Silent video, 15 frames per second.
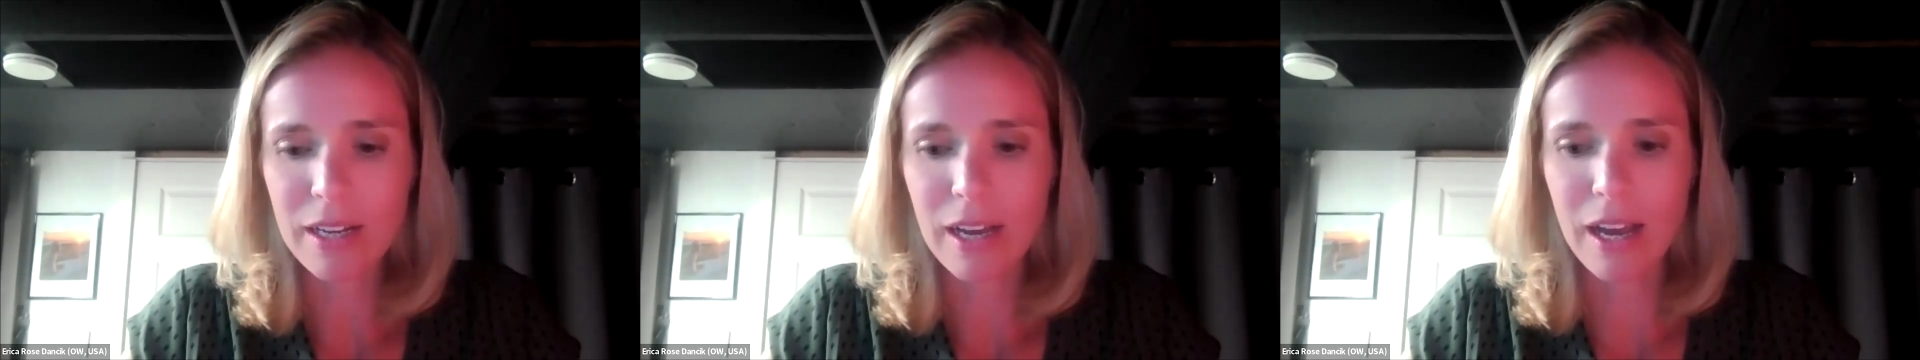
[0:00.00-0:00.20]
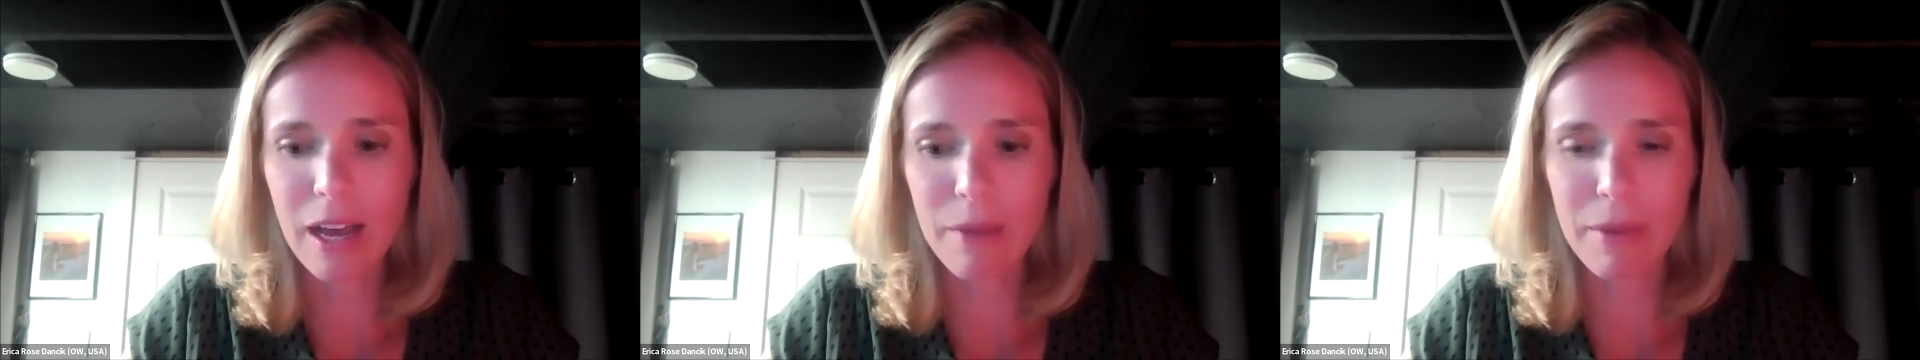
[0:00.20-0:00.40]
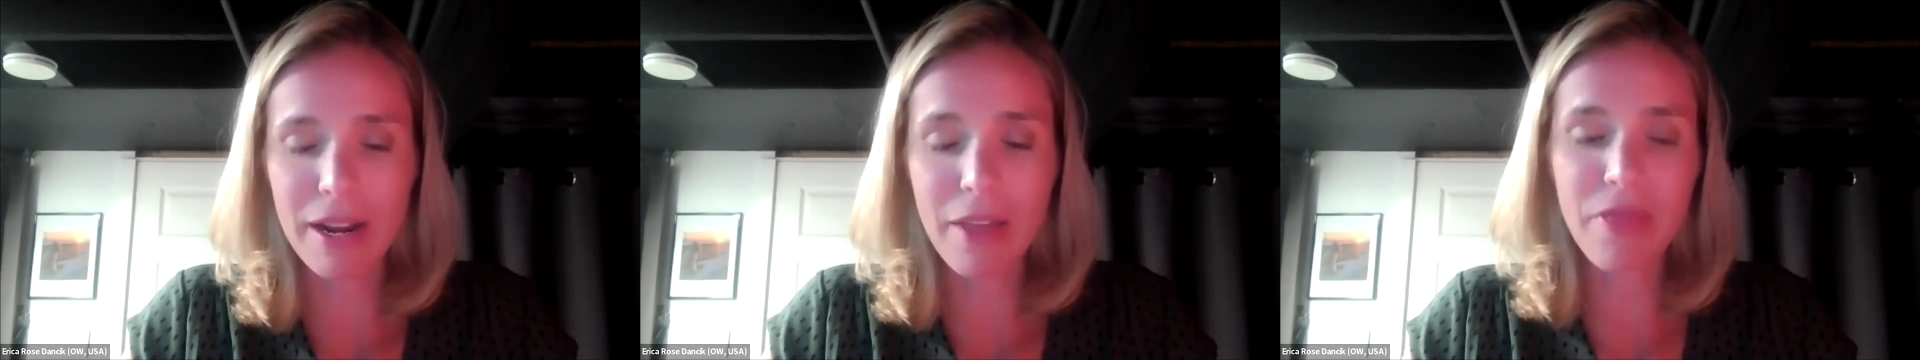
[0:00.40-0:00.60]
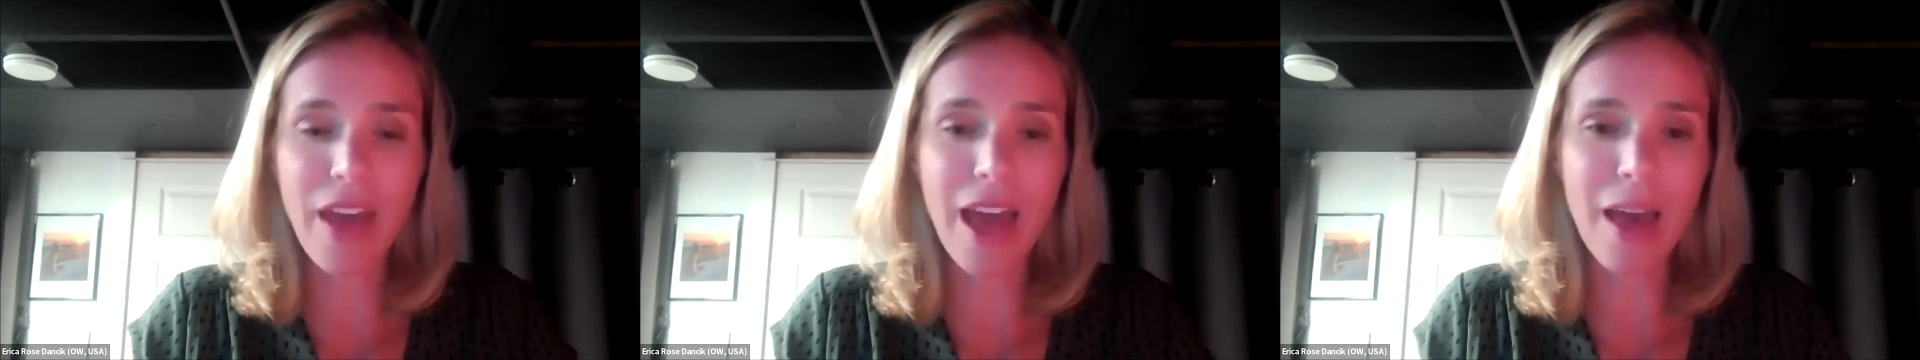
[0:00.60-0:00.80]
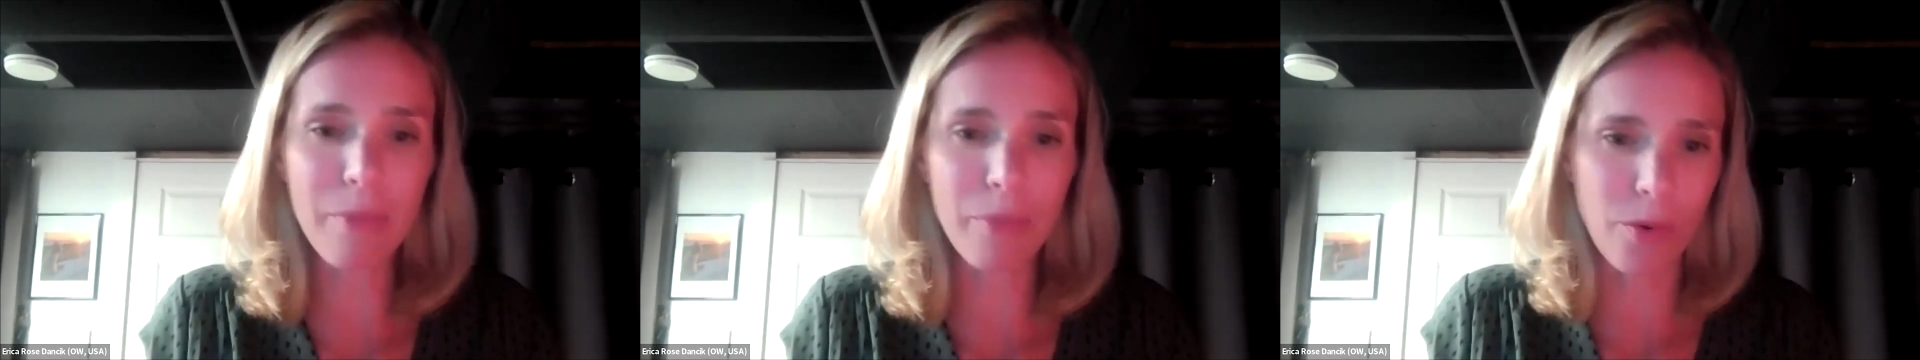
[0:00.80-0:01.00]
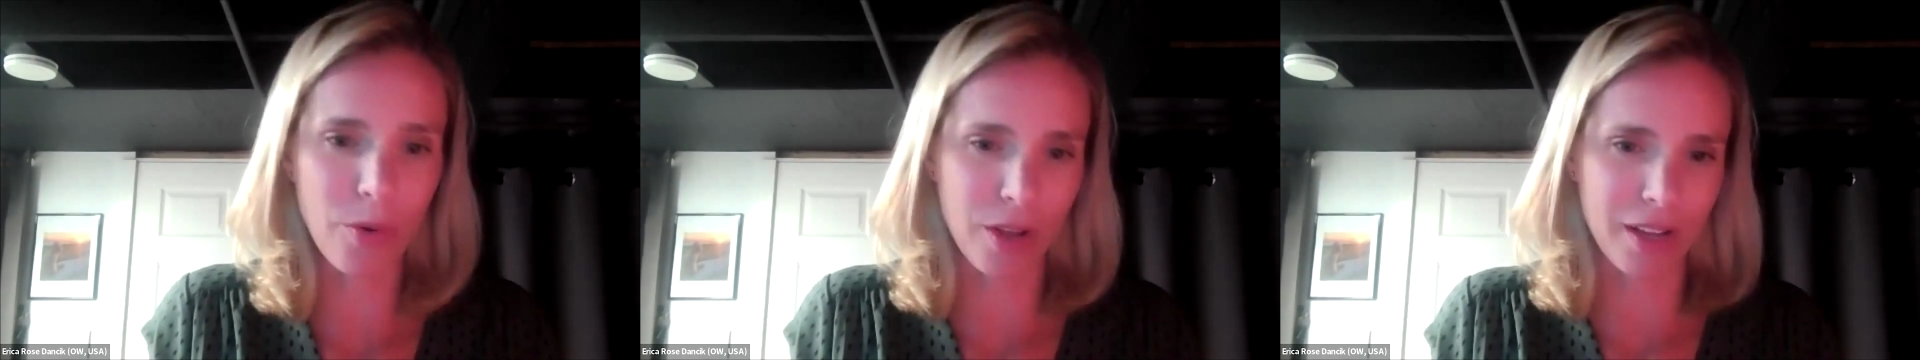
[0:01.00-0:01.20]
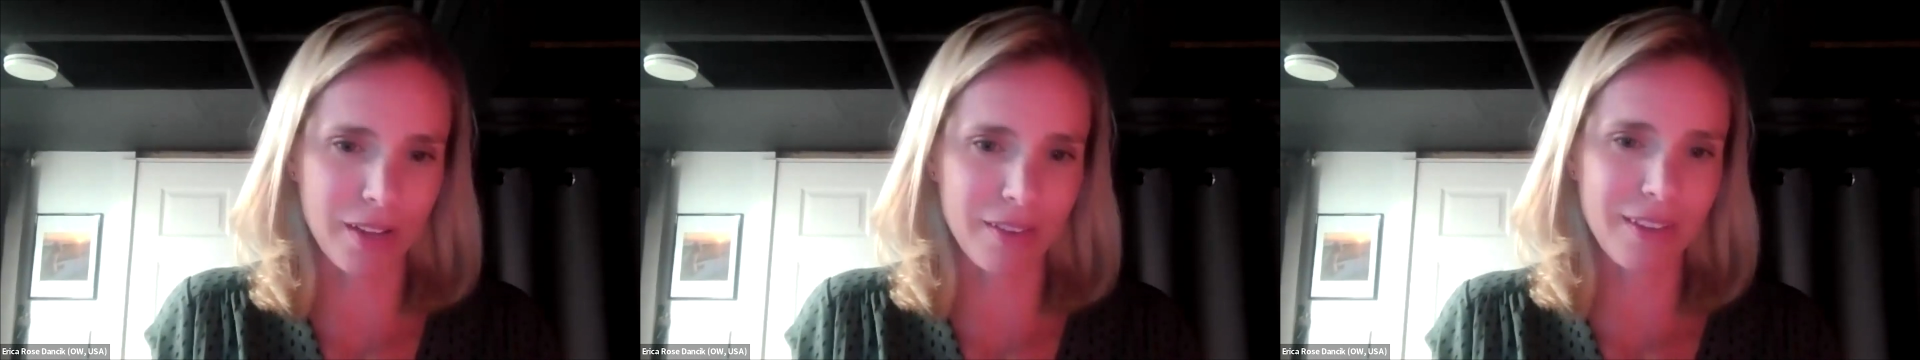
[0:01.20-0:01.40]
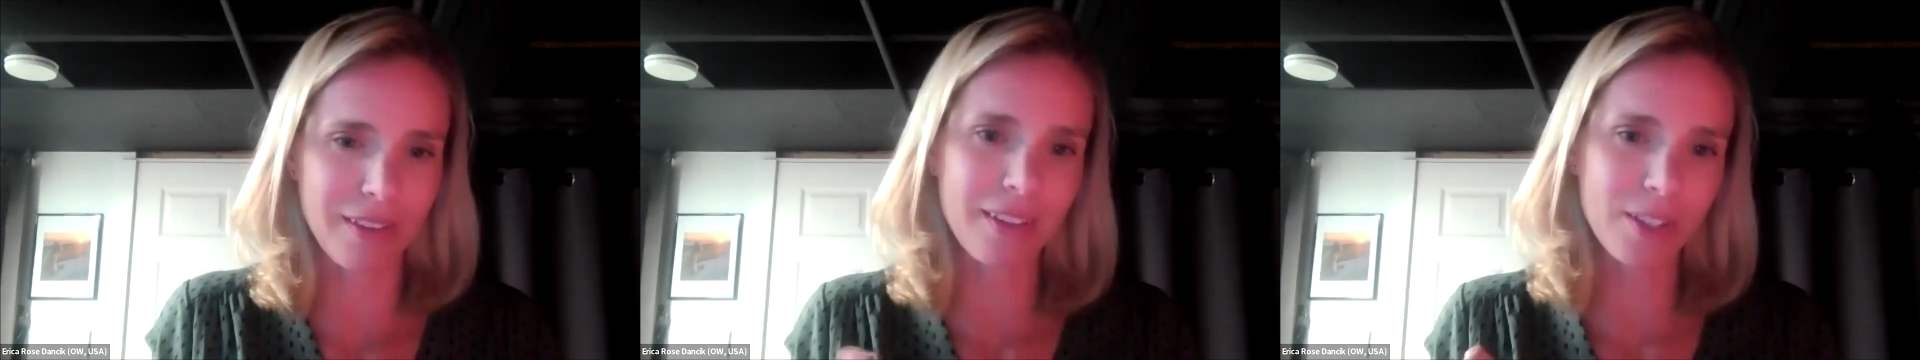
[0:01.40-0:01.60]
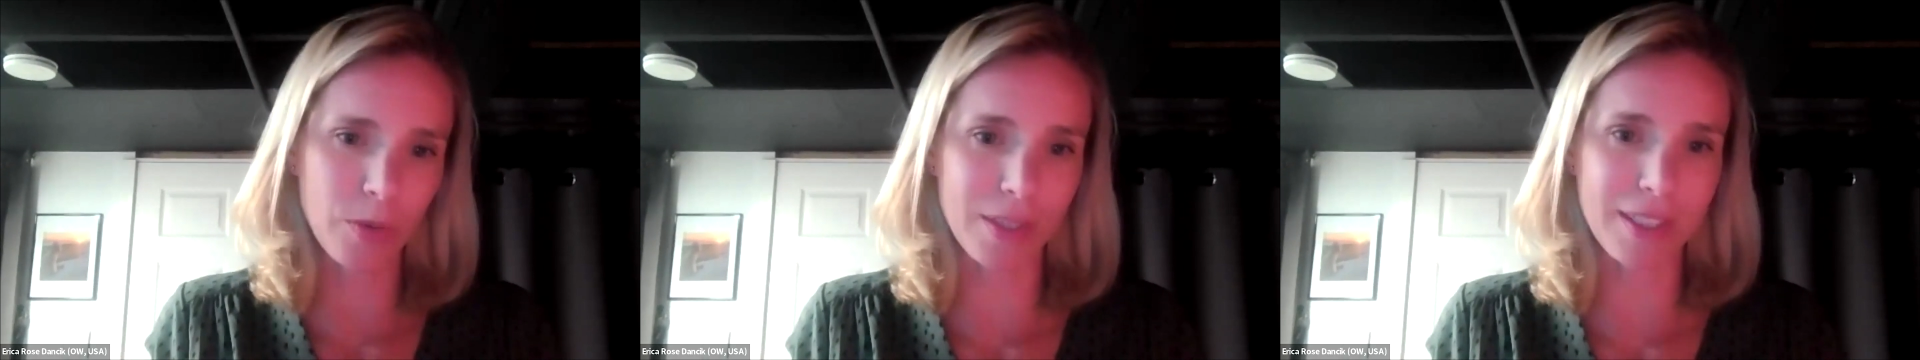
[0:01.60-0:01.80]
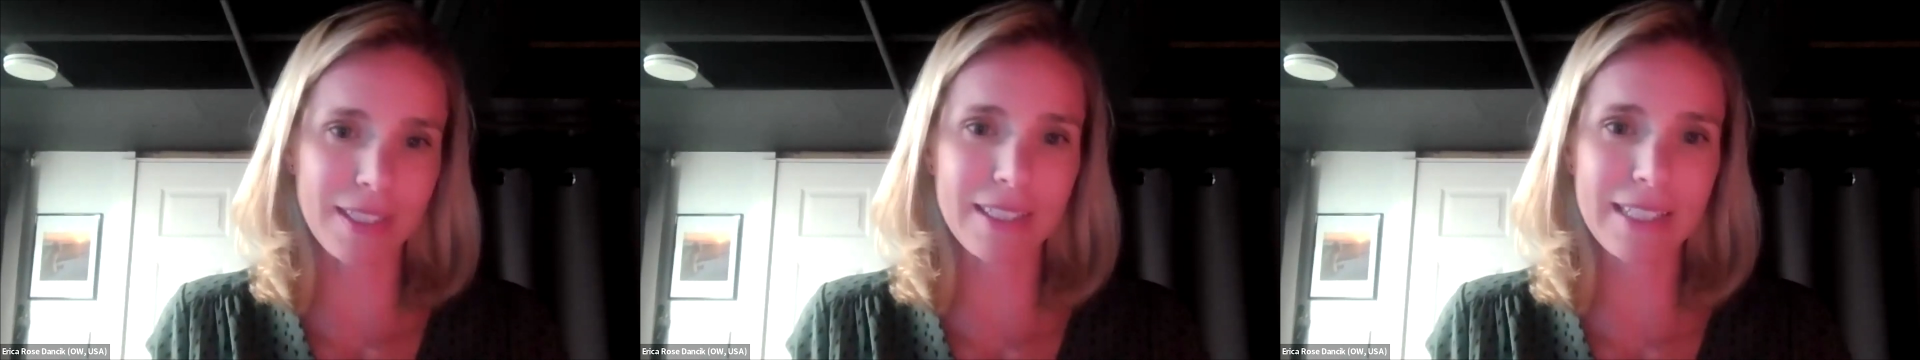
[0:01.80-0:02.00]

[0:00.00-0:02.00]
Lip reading: And at that point, so it's